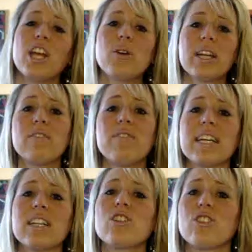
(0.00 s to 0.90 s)
you can
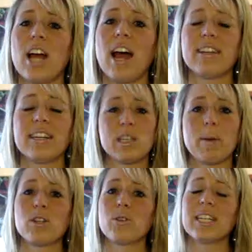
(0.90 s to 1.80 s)
advance your child in a
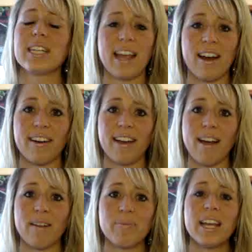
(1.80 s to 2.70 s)
specialty area.